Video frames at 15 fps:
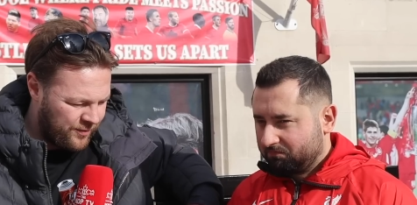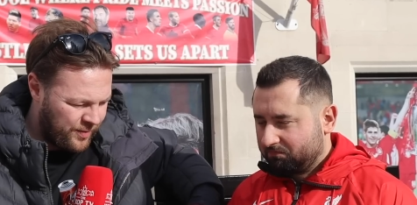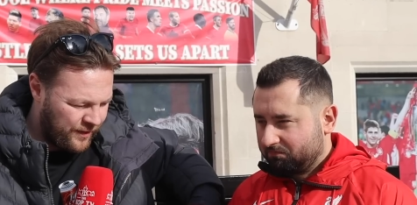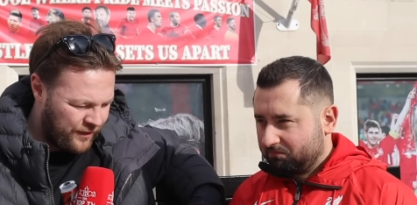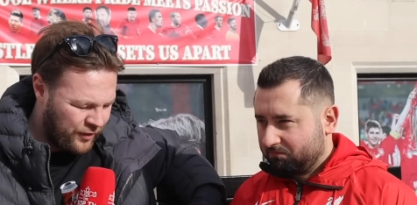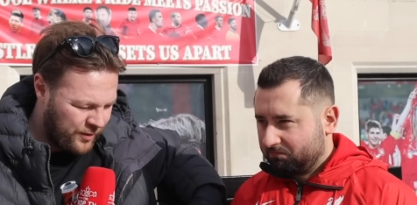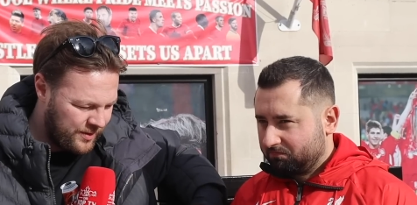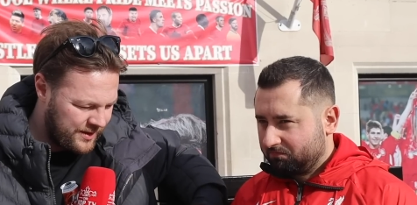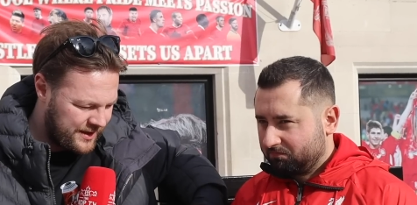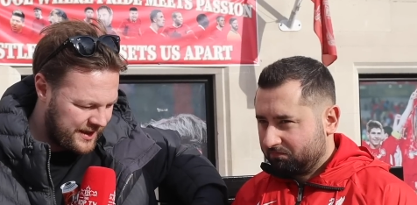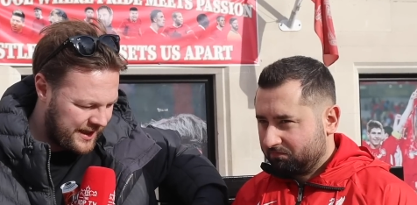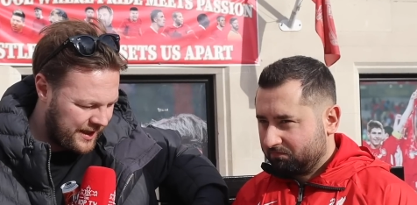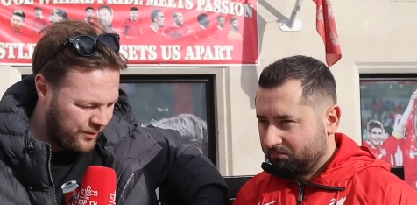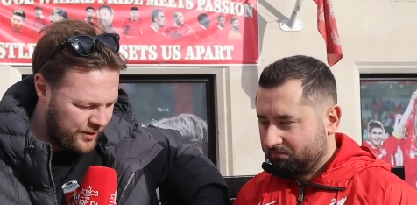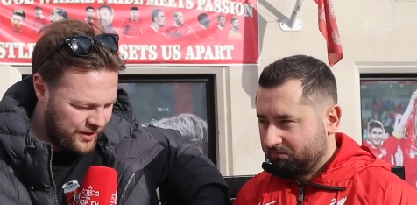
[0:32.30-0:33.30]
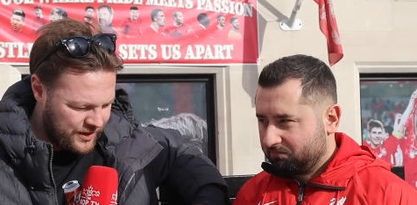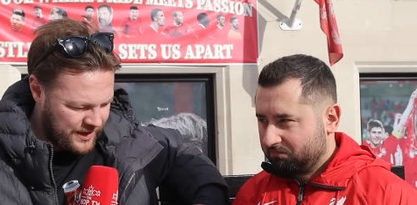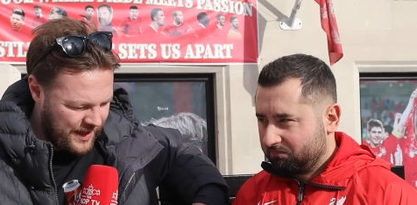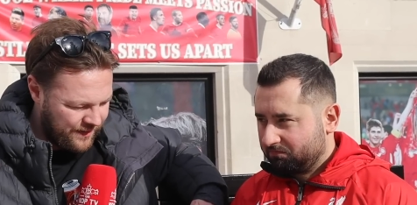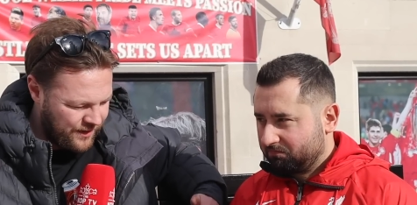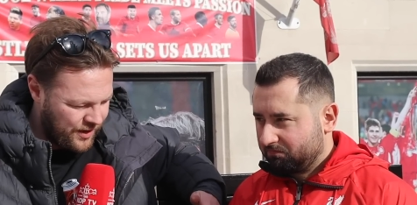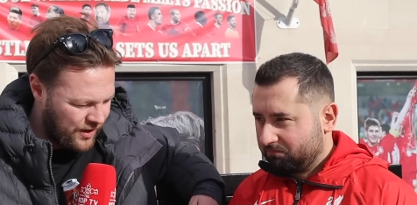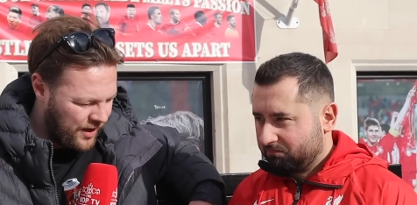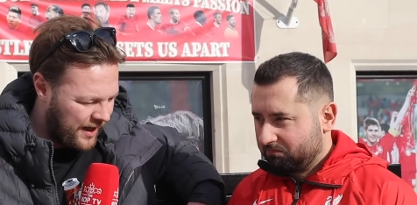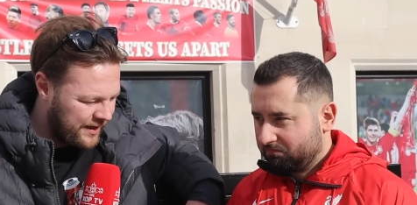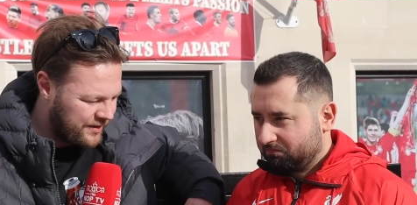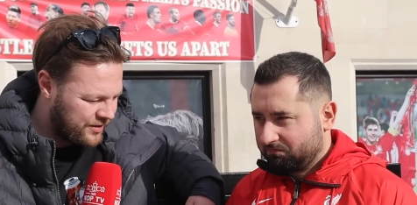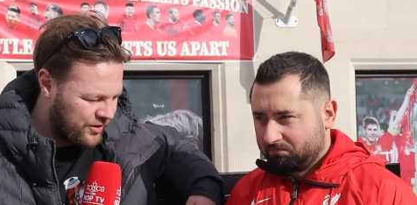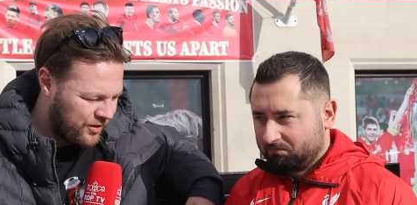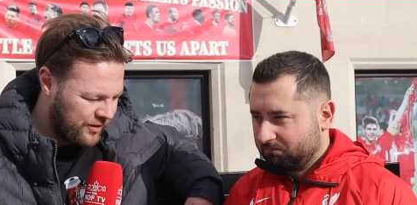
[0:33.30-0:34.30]
Speaker 1: of performance today, we just never looked
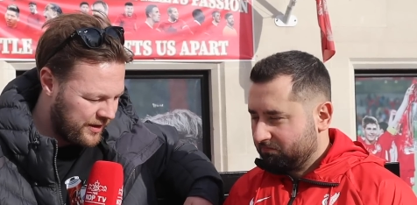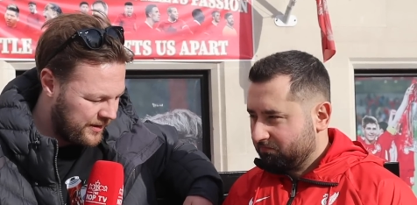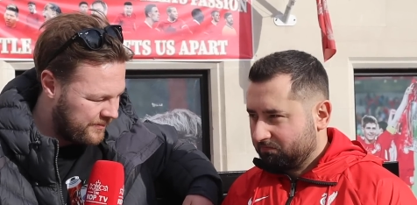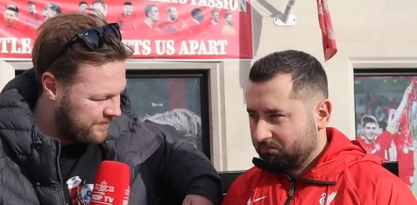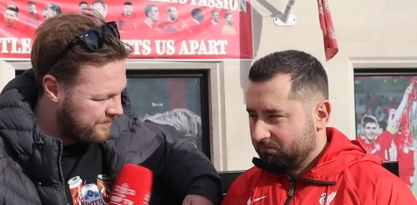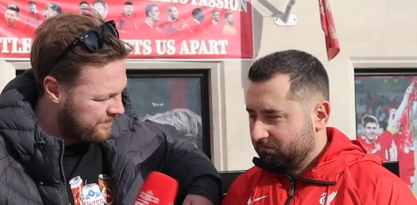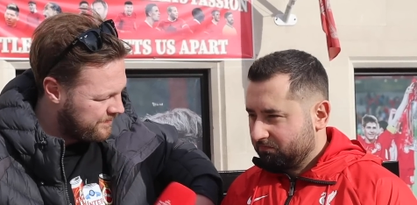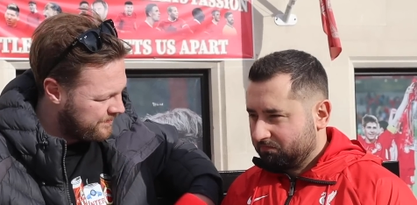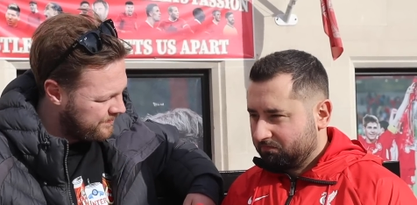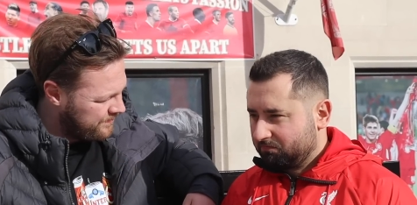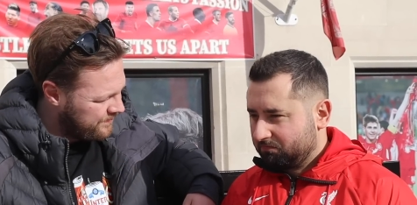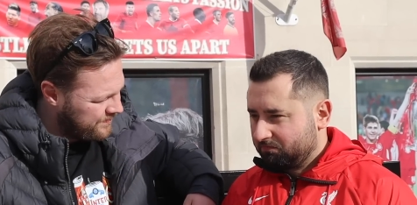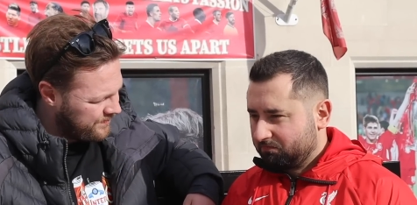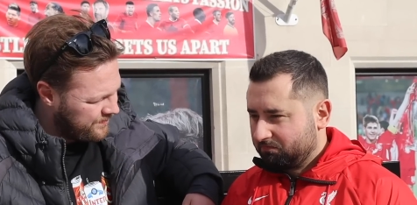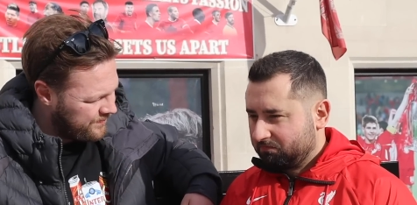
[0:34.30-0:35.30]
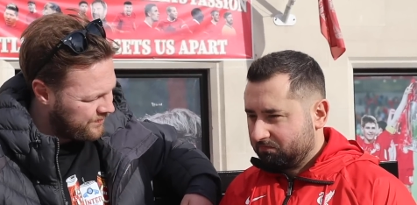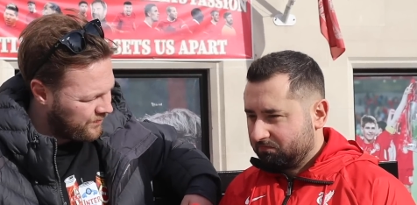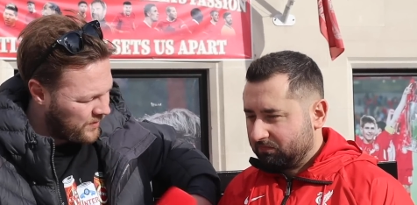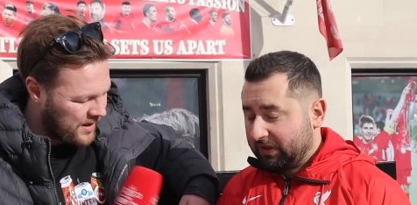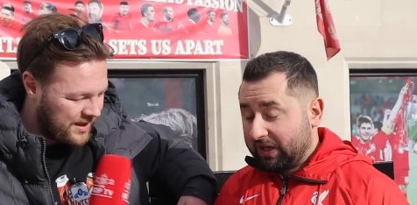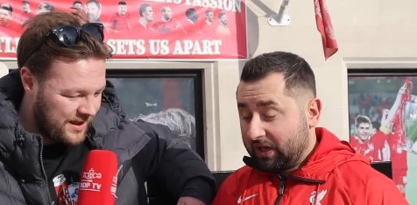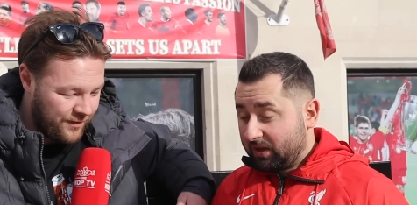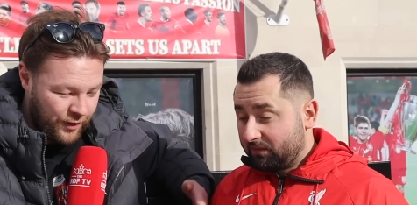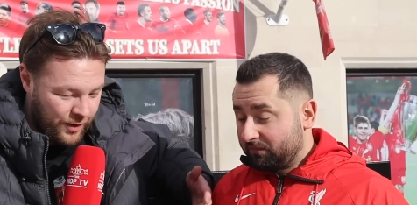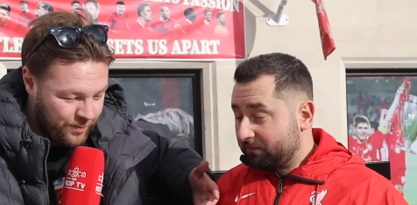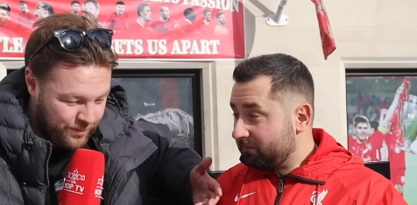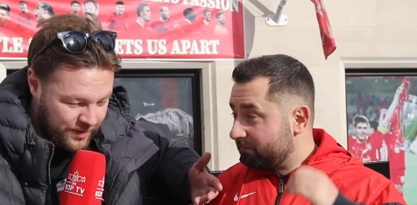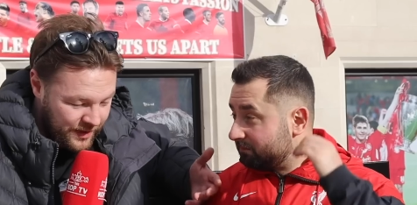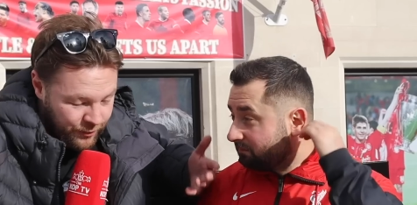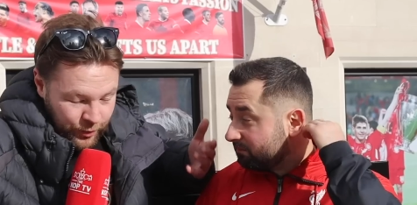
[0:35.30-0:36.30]
like scoring.
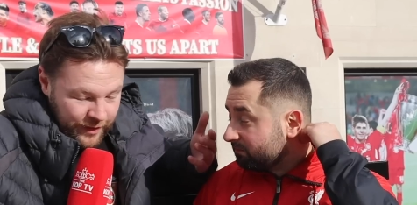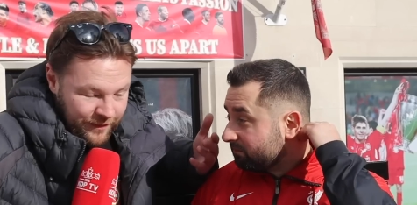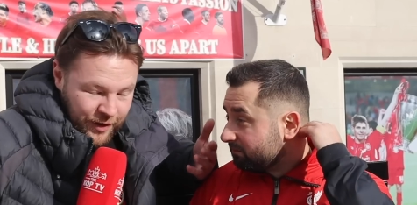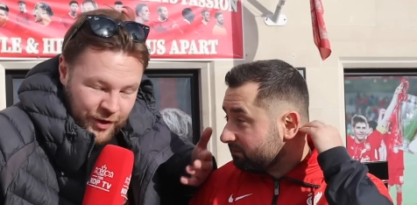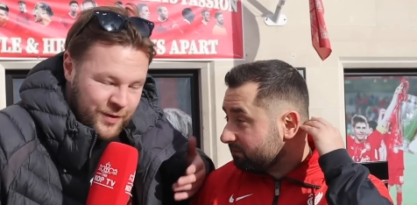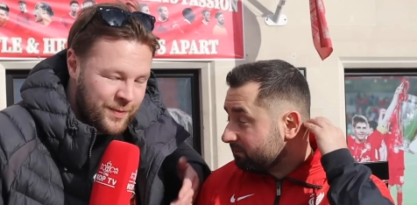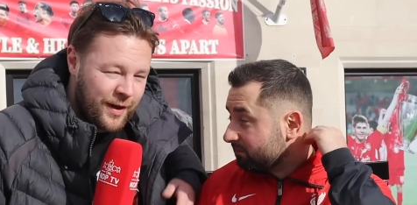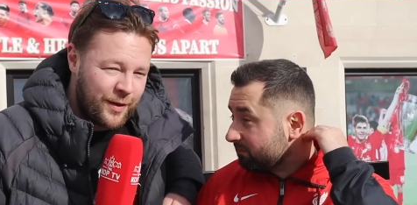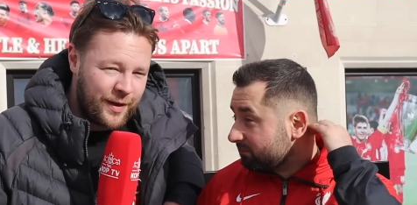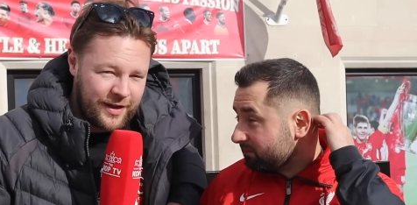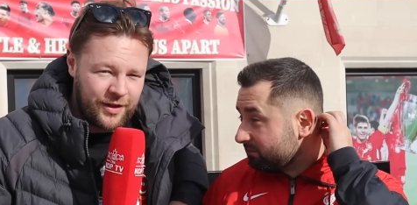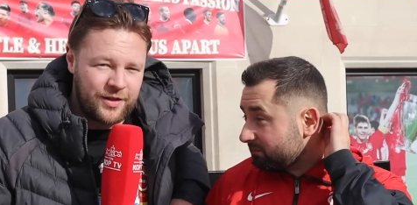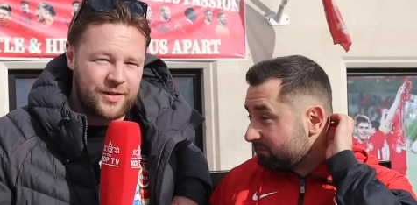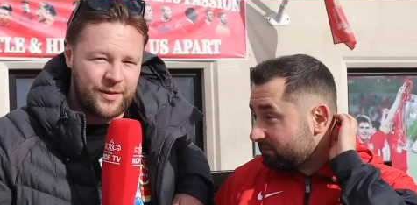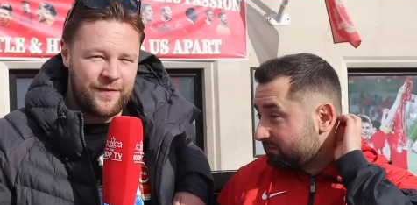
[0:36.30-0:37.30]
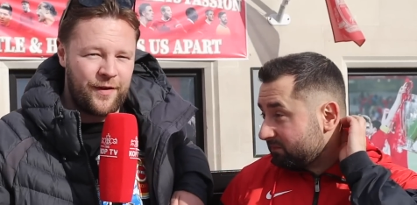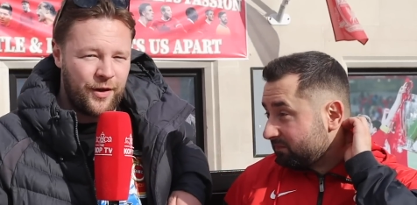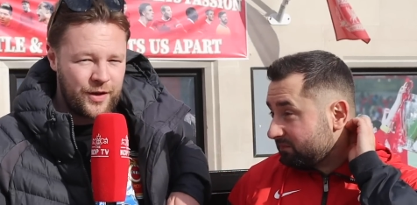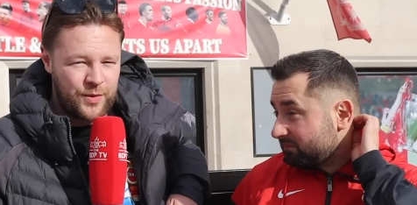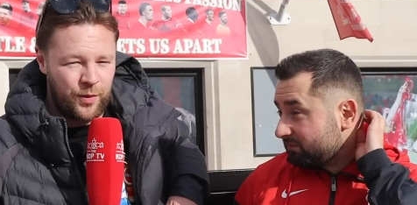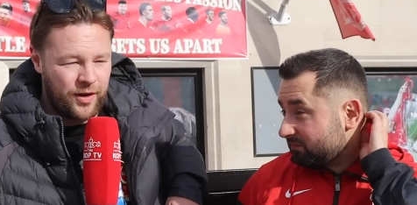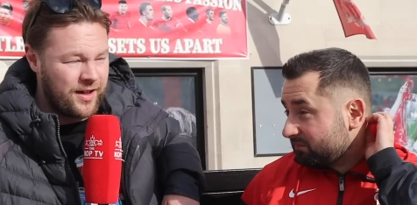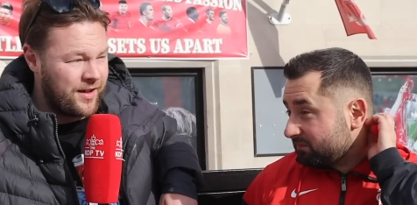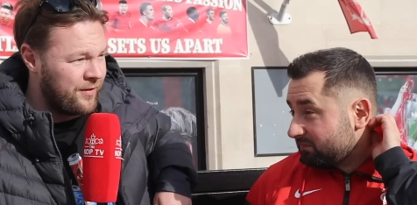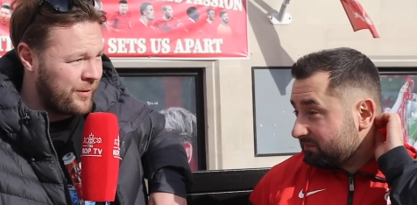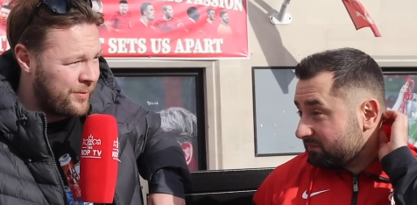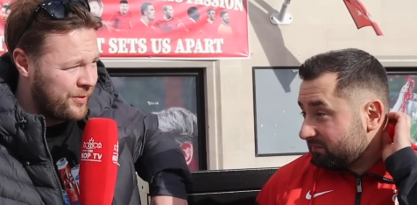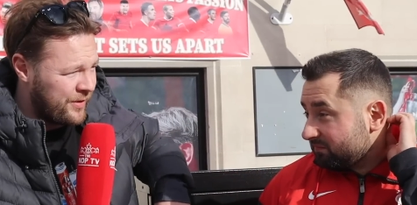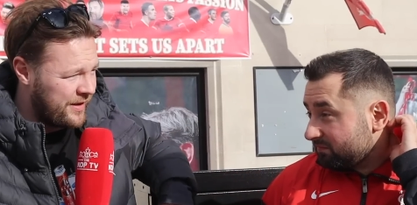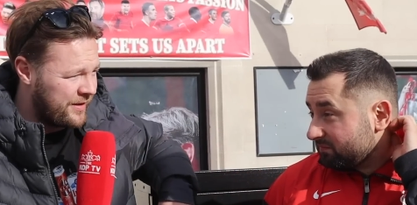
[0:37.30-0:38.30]
Liverpool, we've lost, by the way. Nottingham Forest won,
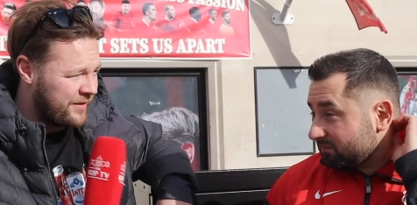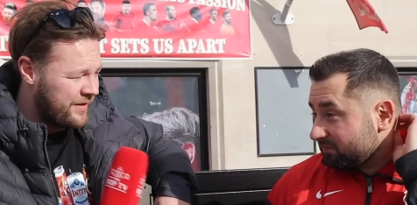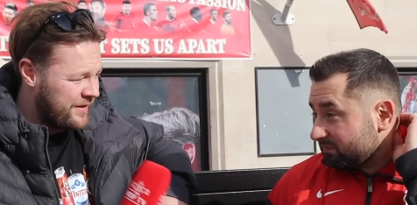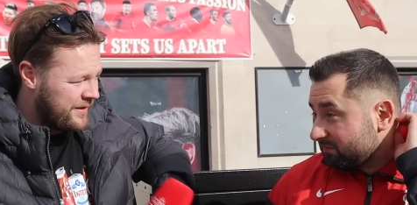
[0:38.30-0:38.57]
Liverpool nil.